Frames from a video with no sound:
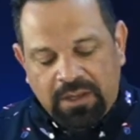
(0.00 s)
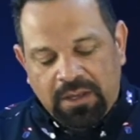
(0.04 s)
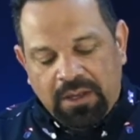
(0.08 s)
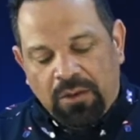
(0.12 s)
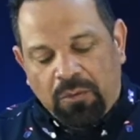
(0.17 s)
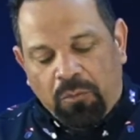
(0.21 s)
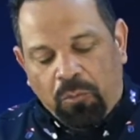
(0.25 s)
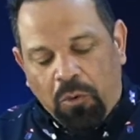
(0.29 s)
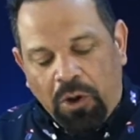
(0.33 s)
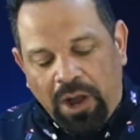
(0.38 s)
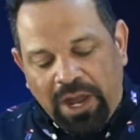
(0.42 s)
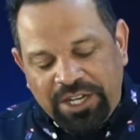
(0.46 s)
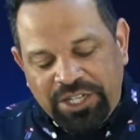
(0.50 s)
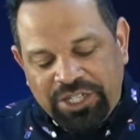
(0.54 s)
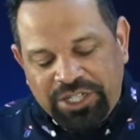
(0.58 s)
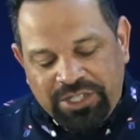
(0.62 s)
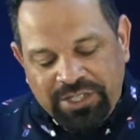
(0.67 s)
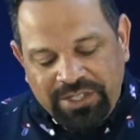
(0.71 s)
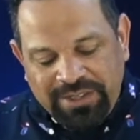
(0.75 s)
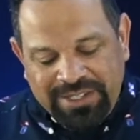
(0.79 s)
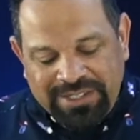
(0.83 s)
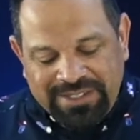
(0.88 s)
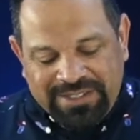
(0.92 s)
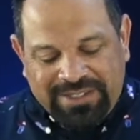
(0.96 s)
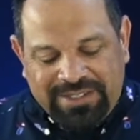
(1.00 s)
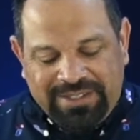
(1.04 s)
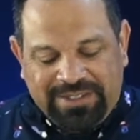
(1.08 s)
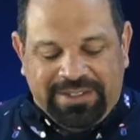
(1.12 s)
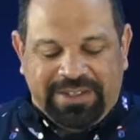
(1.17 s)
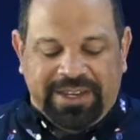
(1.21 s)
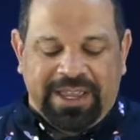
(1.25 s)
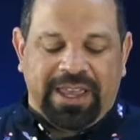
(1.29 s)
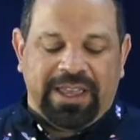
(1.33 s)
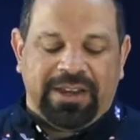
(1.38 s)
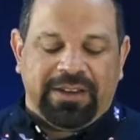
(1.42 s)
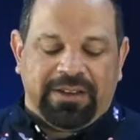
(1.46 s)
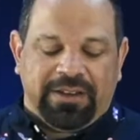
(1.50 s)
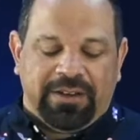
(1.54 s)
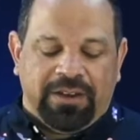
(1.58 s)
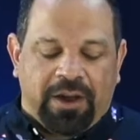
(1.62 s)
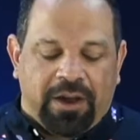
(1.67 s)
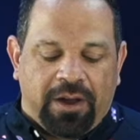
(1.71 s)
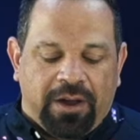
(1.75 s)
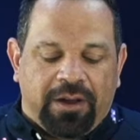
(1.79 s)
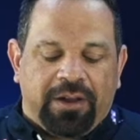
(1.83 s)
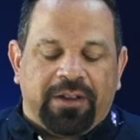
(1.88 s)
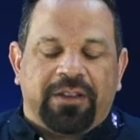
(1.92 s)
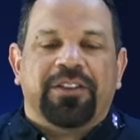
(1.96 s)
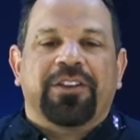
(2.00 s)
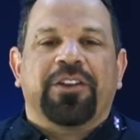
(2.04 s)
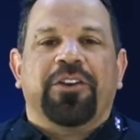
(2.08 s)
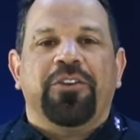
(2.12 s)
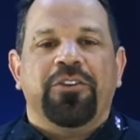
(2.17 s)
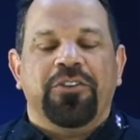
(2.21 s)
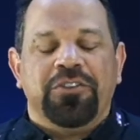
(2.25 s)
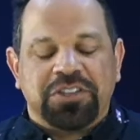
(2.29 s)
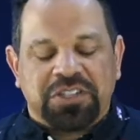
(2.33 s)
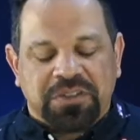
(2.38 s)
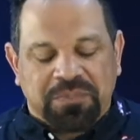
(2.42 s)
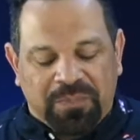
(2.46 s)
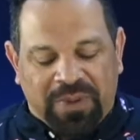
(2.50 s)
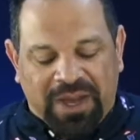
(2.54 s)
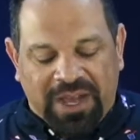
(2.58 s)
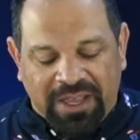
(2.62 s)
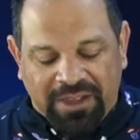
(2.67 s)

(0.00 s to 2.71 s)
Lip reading: Why should this dead dog curse my